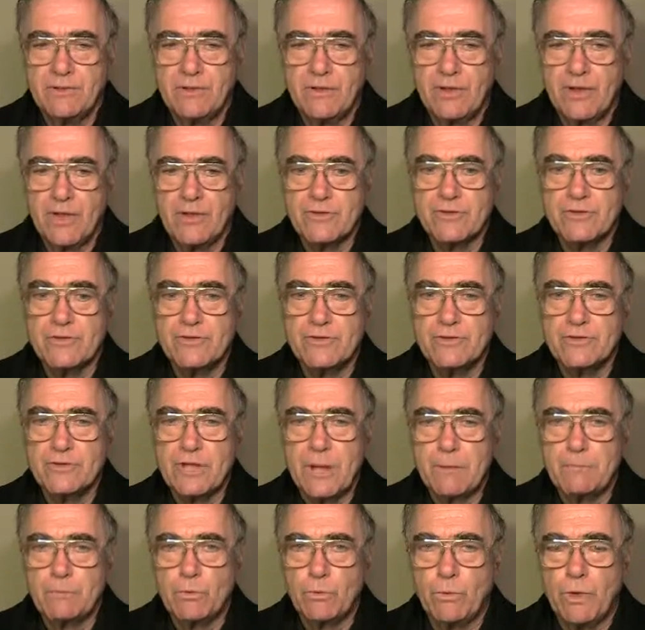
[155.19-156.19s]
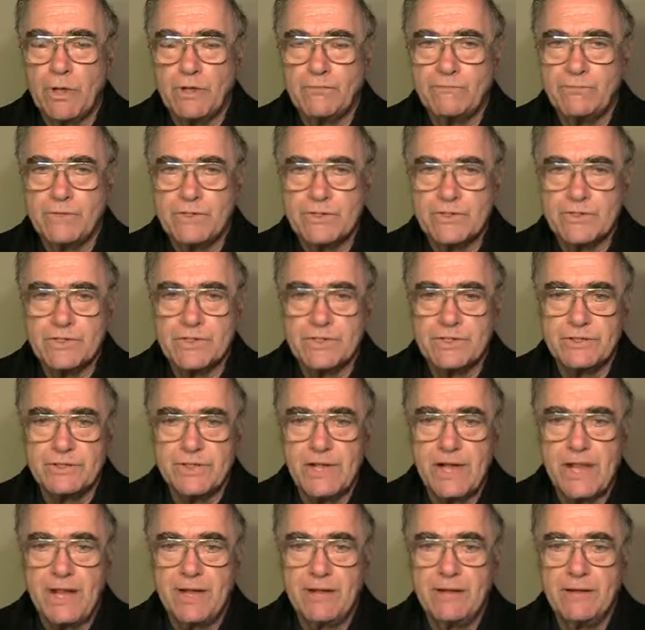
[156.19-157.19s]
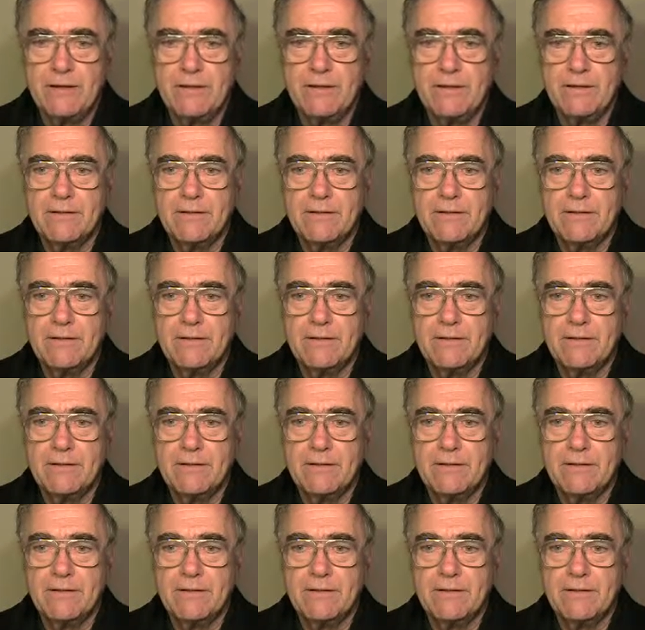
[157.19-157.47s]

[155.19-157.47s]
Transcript: Colossians chapter 1, verse 13.